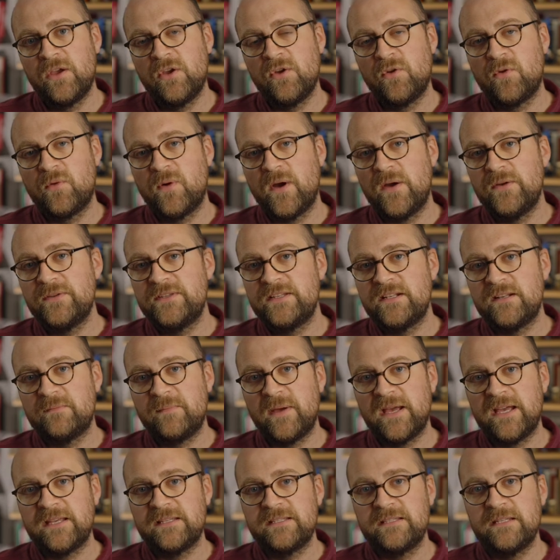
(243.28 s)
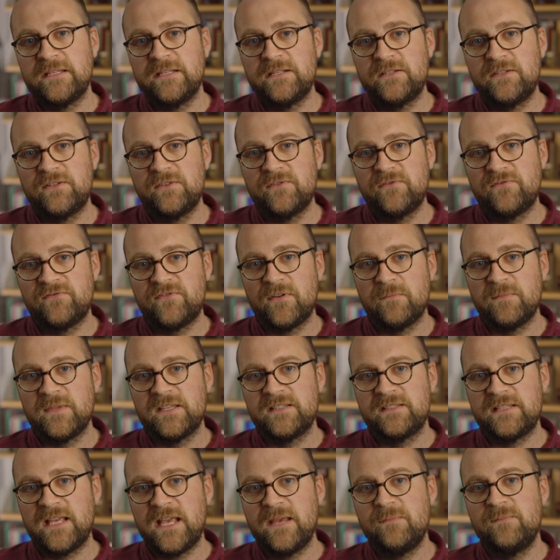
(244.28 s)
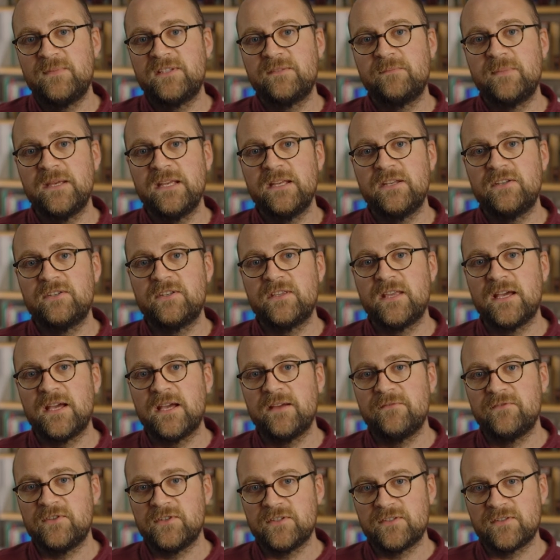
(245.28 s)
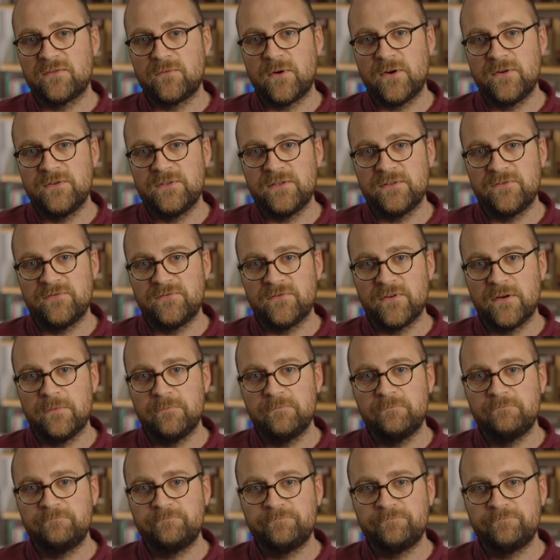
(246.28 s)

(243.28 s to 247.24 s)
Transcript: who quoted a passage from the same speech that I've just quoted from.